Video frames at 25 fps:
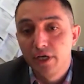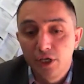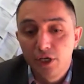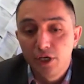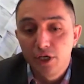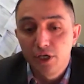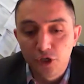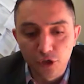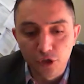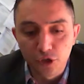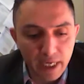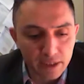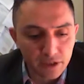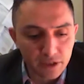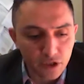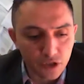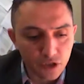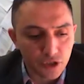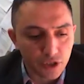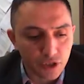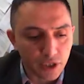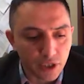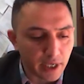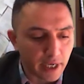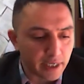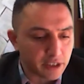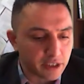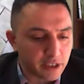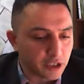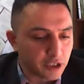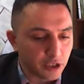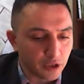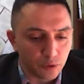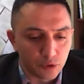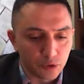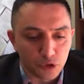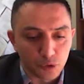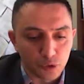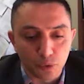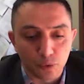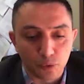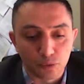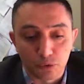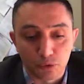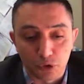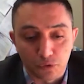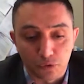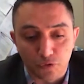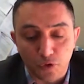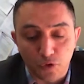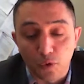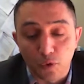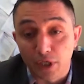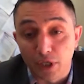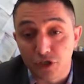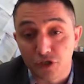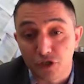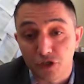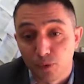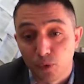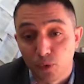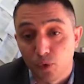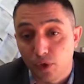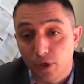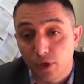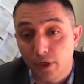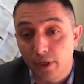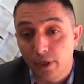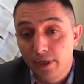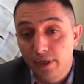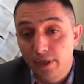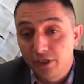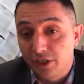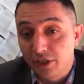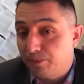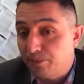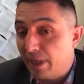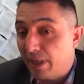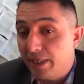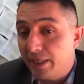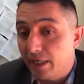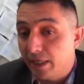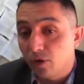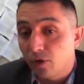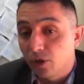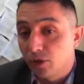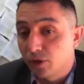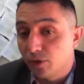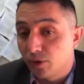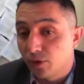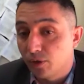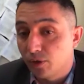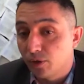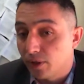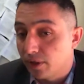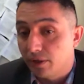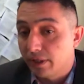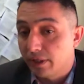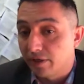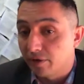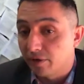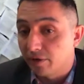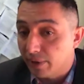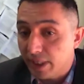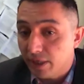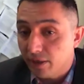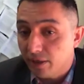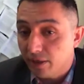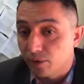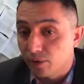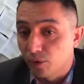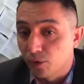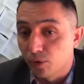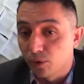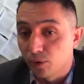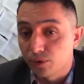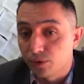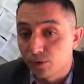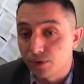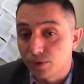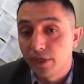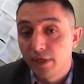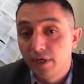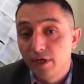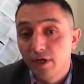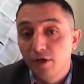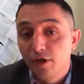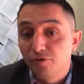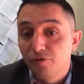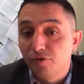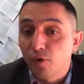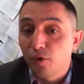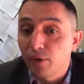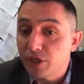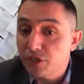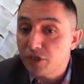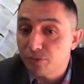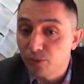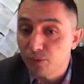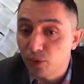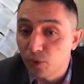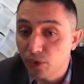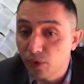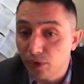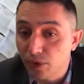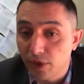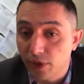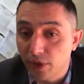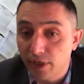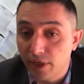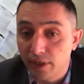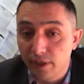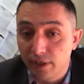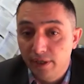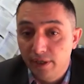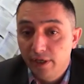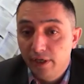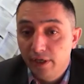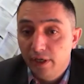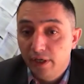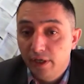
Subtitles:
you might start, to focus more, depending on your career goals, focus more on